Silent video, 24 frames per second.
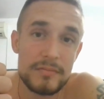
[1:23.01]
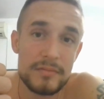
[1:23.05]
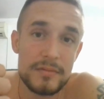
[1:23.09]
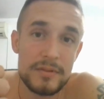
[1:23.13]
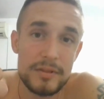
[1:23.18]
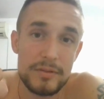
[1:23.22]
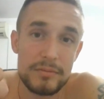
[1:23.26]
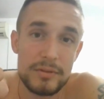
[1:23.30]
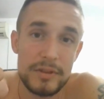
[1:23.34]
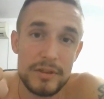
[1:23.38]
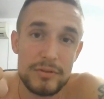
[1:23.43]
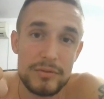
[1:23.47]

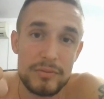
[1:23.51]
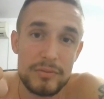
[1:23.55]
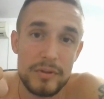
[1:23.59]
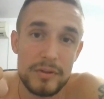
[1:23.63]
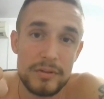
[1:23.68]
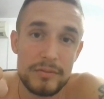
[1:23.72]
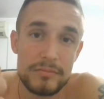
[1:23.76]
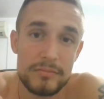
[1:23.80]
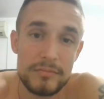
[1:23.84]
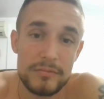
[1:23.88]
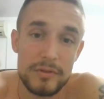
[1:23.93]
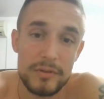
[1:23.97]
So that's
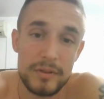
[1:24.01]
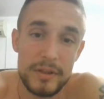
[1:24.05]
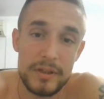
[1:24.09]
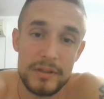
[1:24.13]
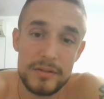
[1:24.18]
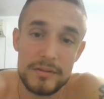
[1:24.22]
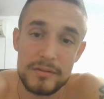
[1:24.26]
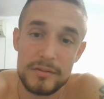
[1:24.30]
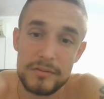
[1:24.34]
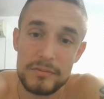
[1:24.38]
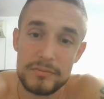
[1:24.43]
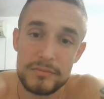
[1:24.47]
one.
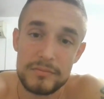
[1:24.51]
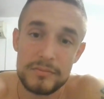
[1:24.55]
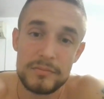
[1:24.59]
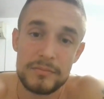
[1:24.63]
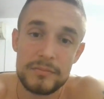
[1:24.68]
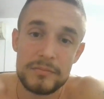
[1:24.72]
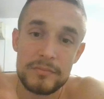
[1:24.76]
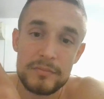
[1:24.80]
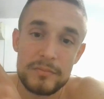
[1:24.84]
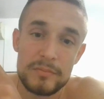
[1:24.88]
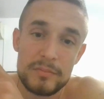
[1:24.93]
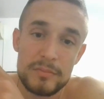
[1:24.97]
Okay, so
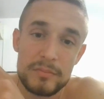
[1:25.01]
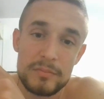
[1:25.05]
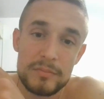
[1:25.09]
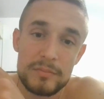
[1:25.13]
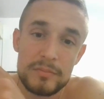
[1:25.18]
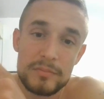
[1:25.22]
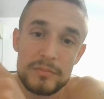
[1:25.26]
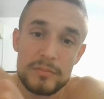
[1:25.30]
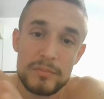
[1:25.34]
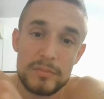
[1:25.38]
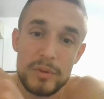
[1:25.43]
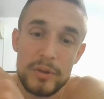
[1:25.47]

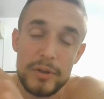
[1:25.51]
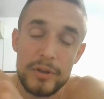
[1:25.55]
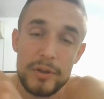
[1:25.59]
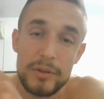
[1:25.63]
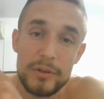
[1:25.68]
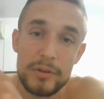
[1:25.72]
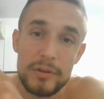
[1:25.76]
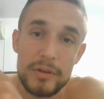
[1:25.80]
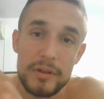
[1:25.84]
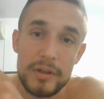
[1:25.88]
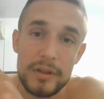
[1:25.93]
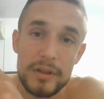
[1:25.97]
pulling
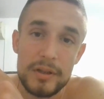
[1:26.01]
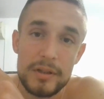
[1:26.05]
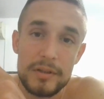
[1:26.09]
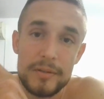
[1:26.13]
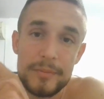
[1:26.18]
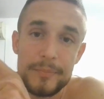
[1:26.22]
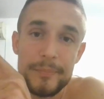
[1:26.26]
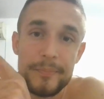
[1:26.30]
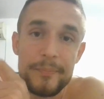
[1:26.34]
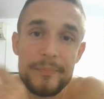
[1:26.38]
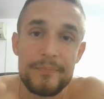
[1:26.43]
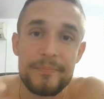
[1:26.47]
on your knuckle.